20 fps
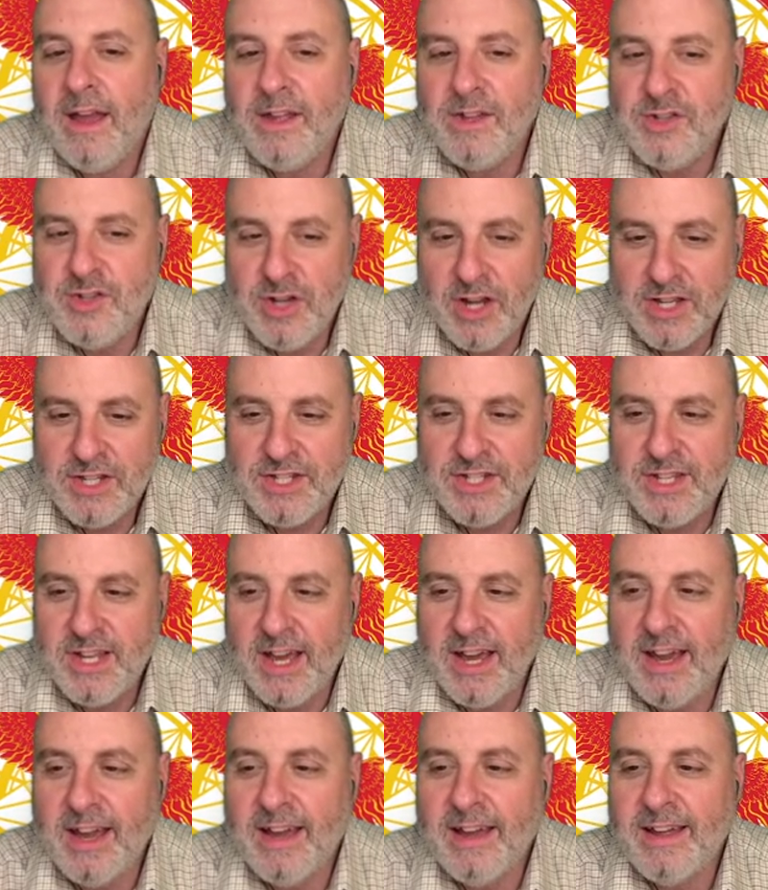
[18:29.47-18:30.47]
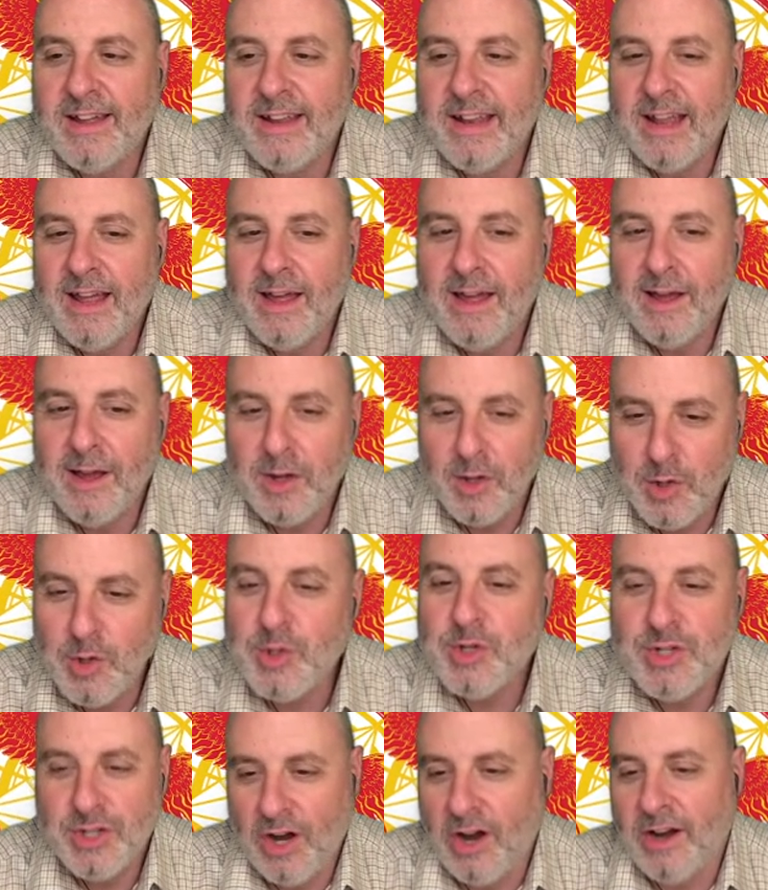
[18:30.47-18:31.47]
Just uh,
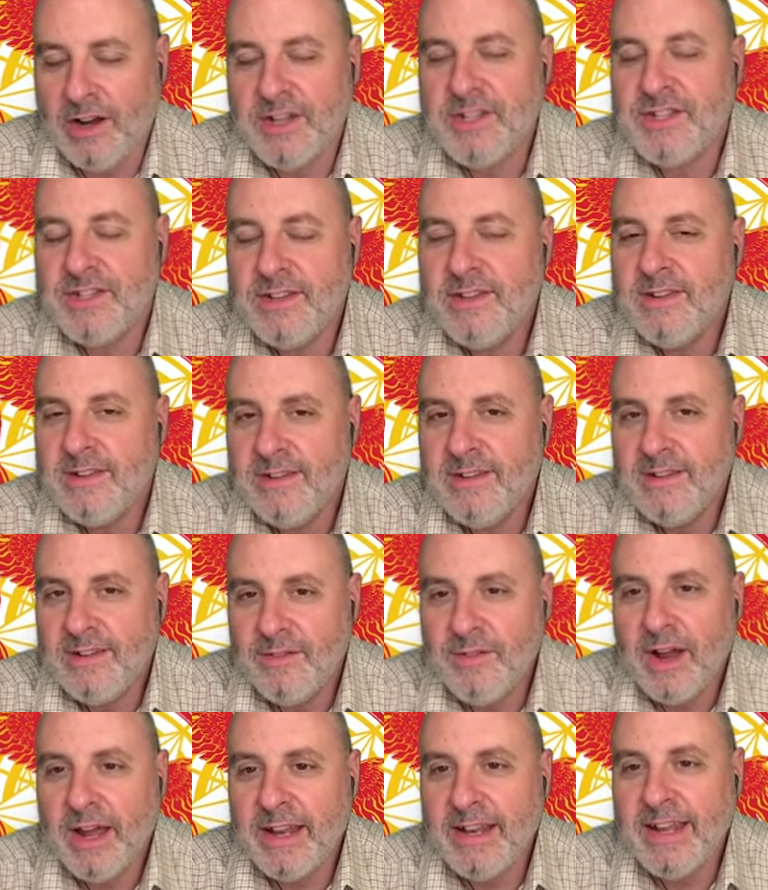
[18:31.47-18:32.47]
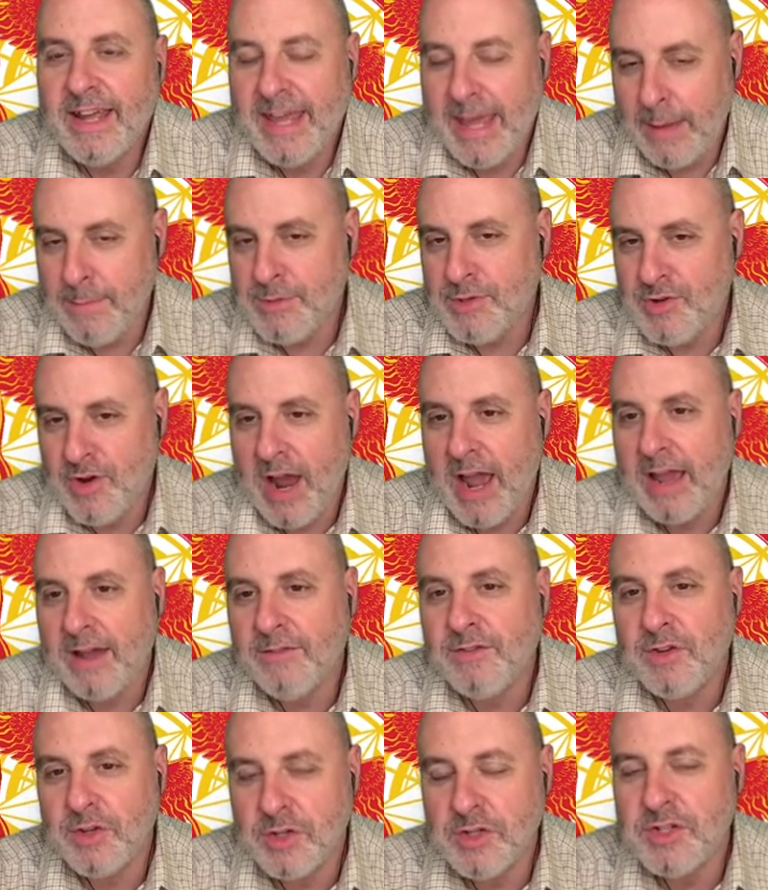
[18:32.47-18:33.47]
good talks, right? He keeps track
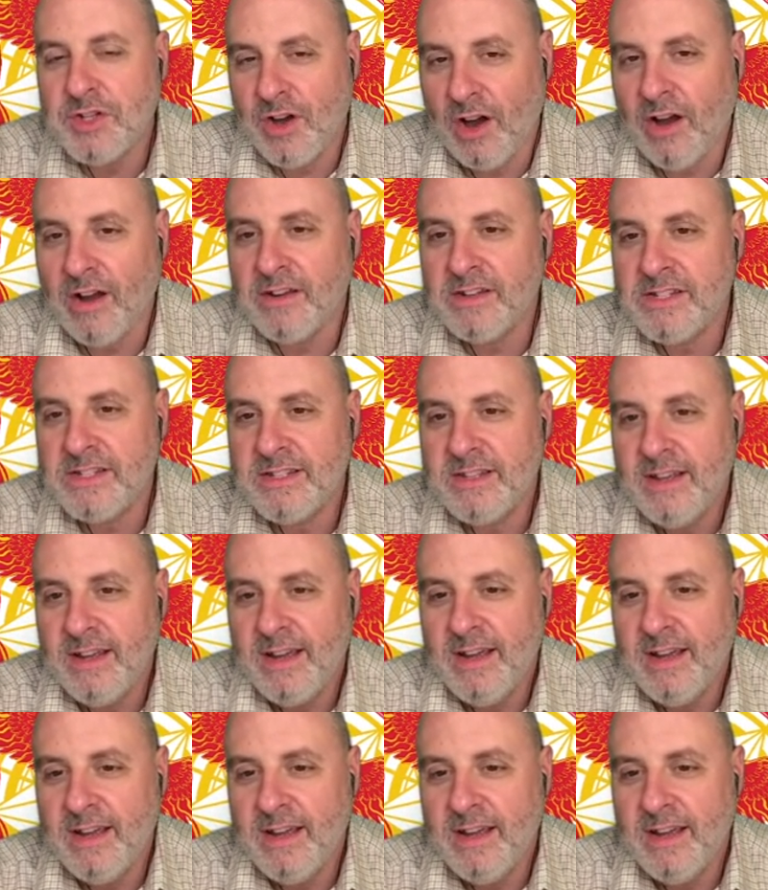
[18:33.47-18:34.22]
of good talks.